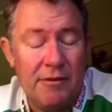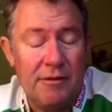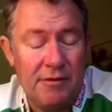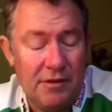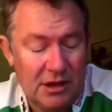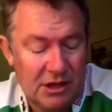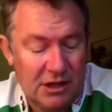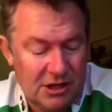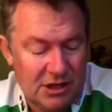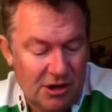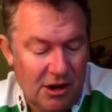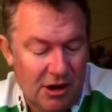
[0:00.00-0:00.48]

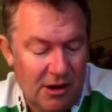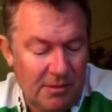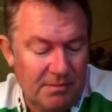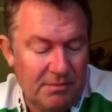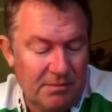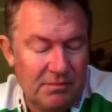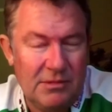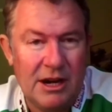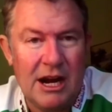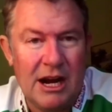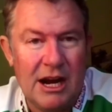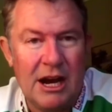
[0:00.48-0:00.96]
the top,
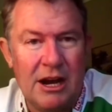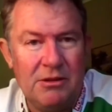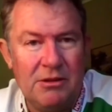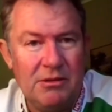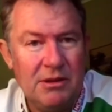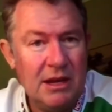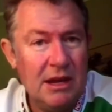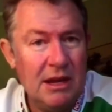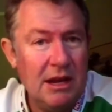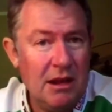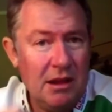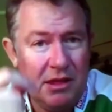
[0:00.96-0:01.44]

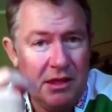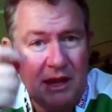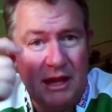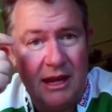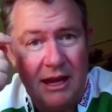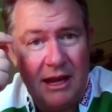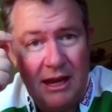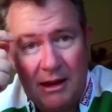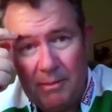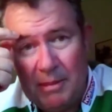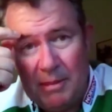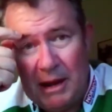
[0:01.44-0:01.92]

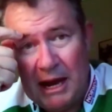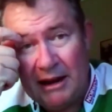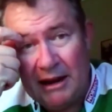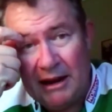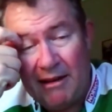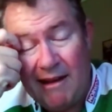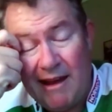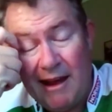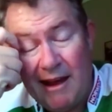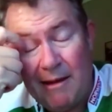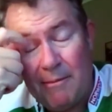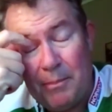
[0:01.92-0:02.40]
thinking about a
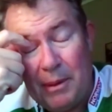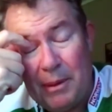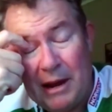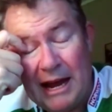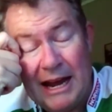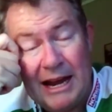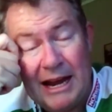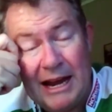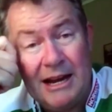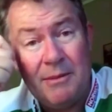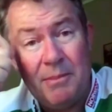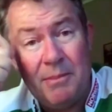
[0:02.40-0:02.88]

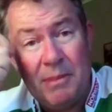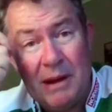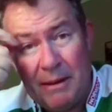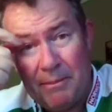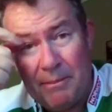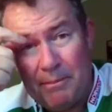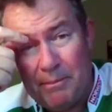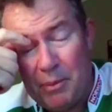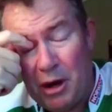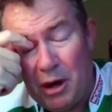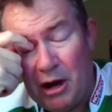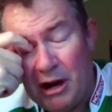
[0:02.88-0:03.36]
campaign
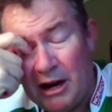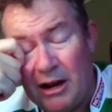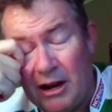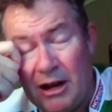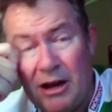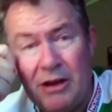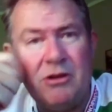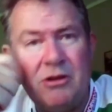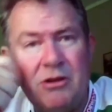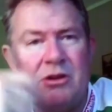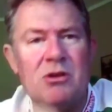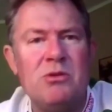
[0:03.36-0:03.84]
about buy
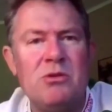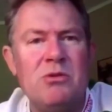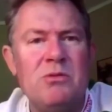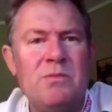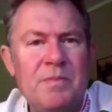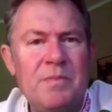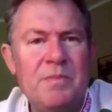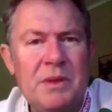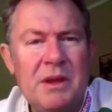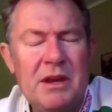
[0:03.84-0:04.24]
local,